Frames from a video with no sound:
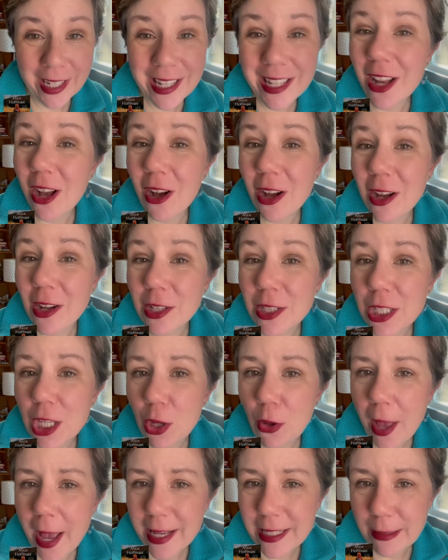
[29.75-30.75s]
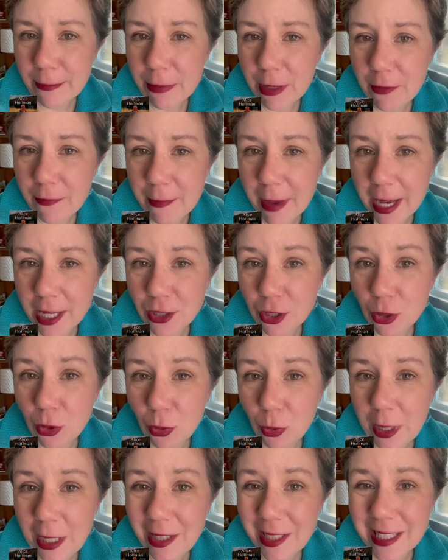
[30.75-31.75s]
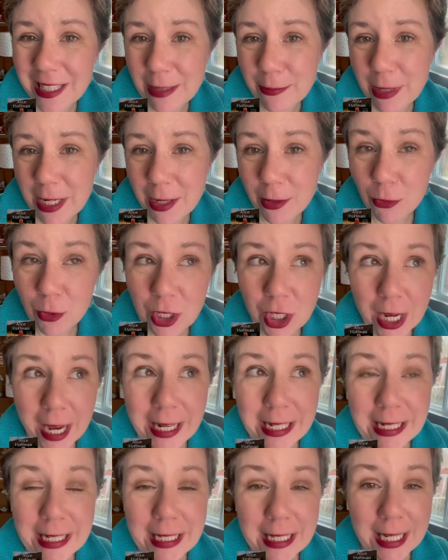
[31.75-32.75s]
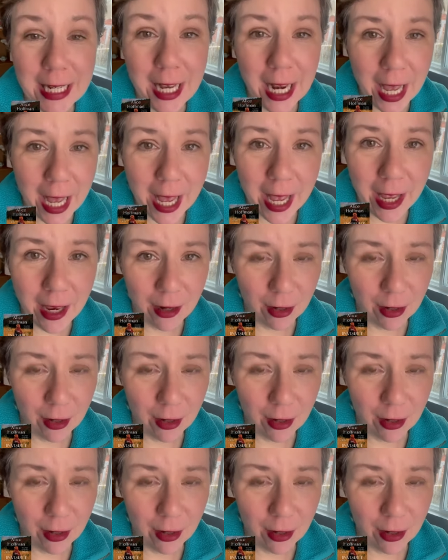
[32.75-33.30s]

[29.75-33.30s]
It also has a bit of magical realism in it, which I did not